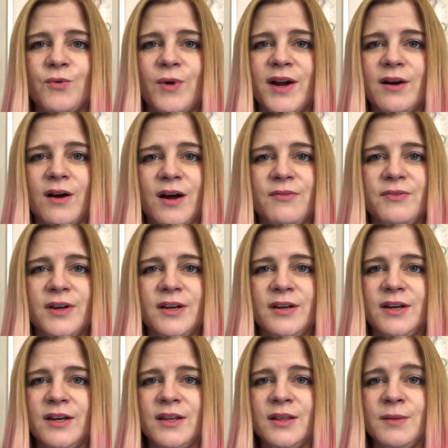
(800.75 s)
quite
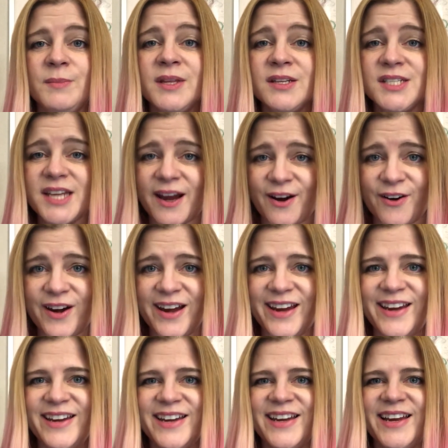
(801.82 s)
often in the
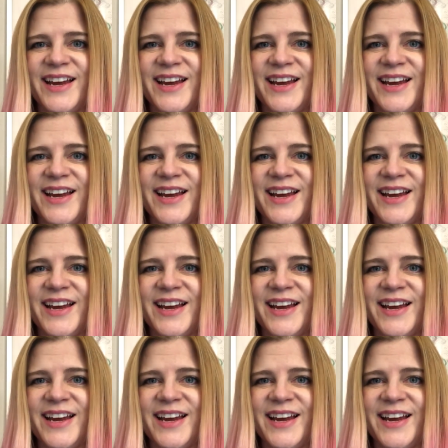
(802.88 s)
military.